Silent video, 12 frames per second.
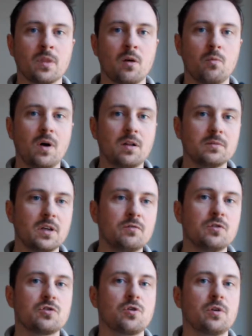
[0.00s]
Well,
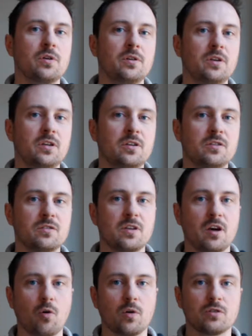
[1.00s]
inventory is,
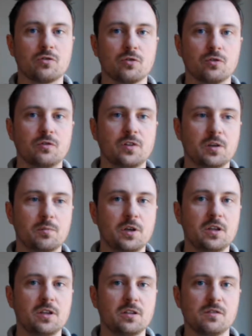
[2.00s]
according to
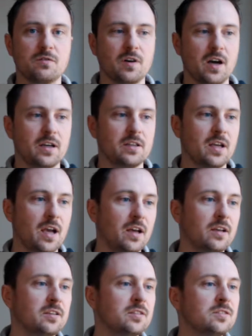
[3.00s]
Wikipedia, defined
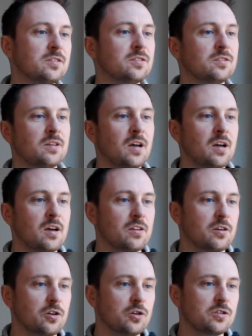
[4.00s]
as the
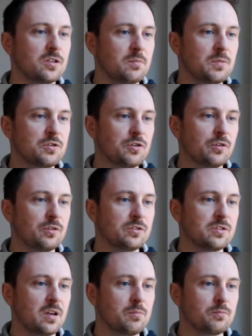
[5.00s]
goods and materials
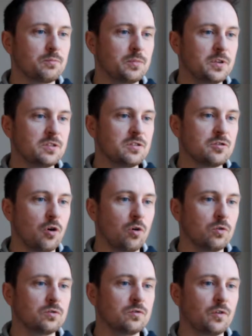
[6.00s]
that a business
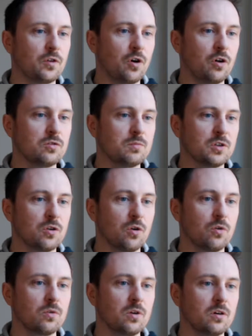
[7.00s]
holds for the ultimate
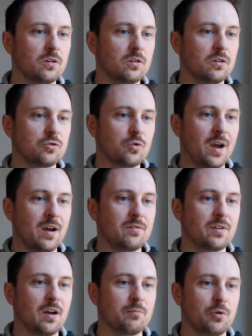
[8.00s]
goal to have
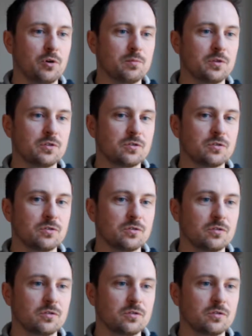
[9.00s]
a purpose